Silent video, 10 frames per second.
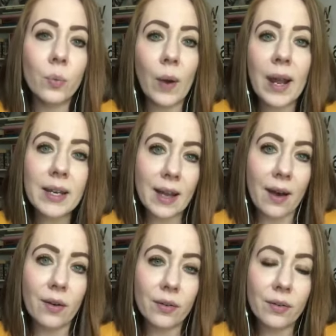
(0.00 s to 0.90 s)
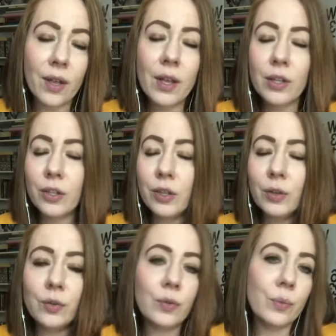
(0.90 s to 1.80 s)
right now.
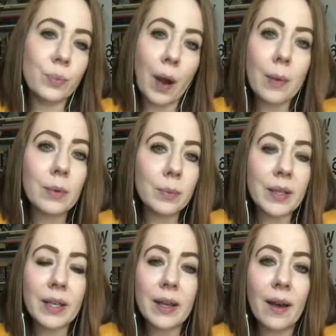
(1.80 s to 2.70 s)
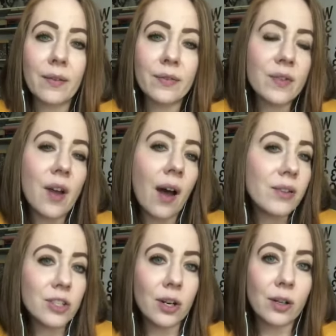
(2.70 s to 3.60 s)
You probably have
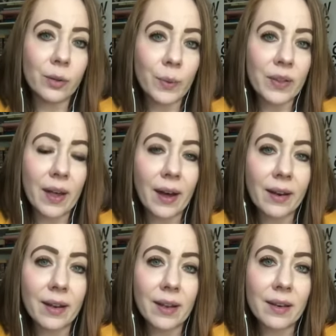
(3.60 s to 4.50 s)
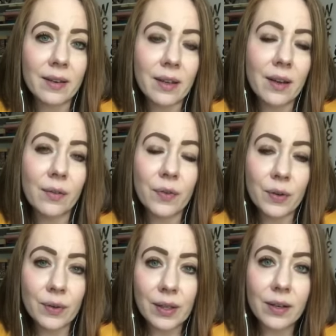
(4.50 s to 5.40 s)
not struggled with that in a
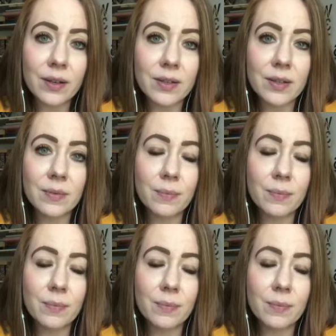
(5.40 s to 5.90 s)
few years,